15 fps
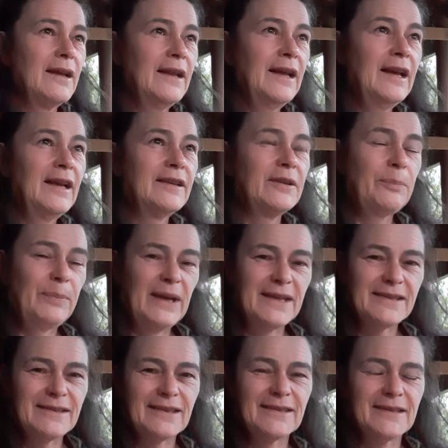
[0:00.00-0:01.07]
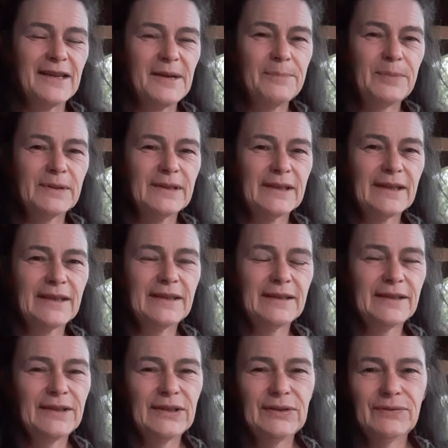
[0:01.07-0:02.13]
And the best example that I can
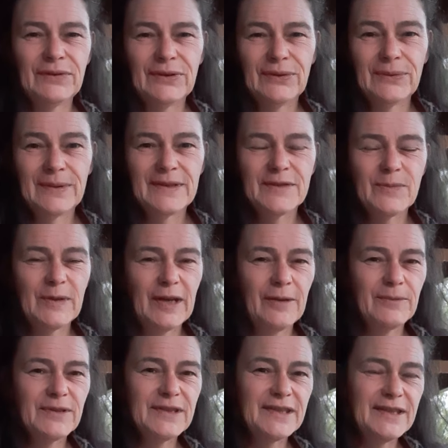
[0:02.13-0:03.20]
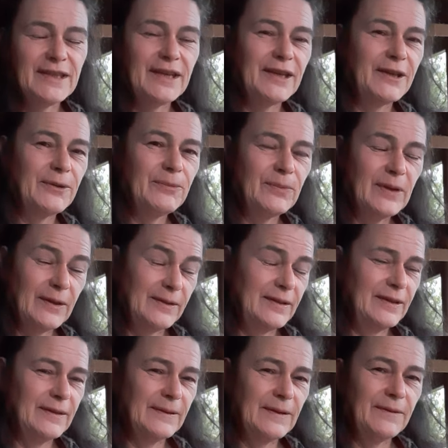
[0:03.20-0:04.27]
give you is when I was sitting at
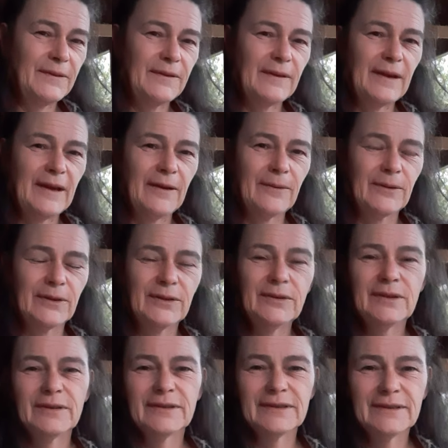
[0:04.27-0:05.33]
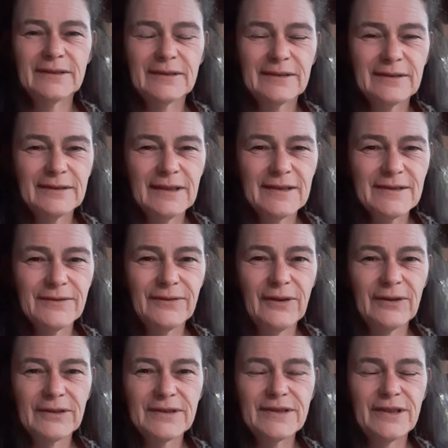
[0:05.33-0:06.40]
the 11th hour as a
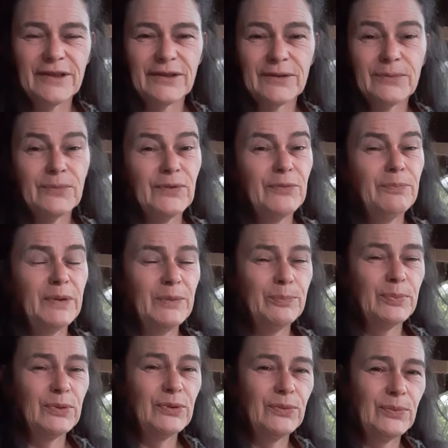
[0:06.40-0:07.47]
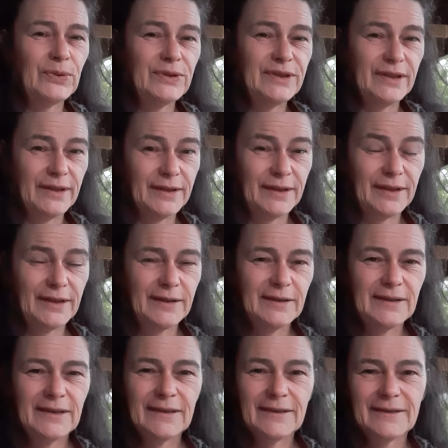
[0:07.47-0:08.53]
volunteer with people who were dying
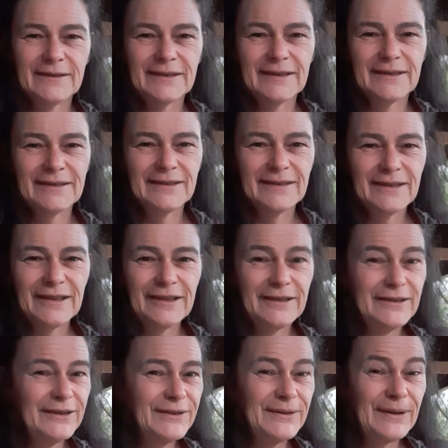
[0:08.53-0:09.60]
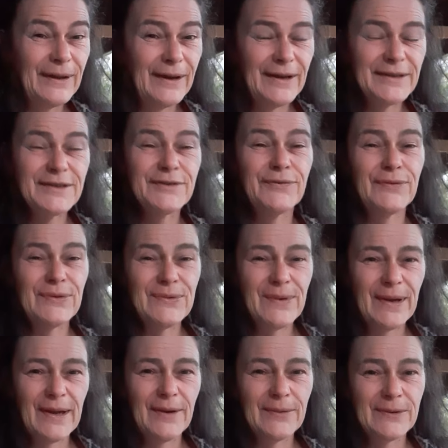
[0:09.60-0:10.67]
in their last few
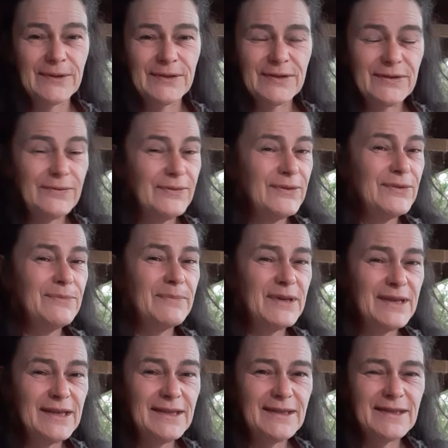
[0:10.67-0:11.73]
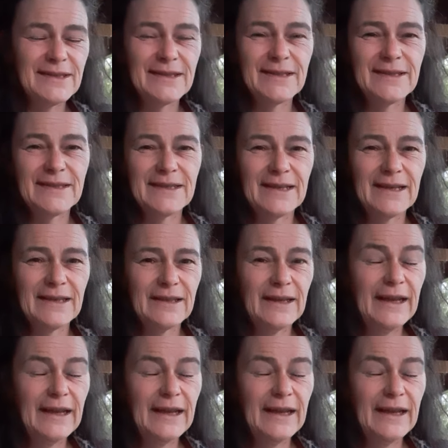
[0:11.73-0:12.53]
hours, few minutes, to snap.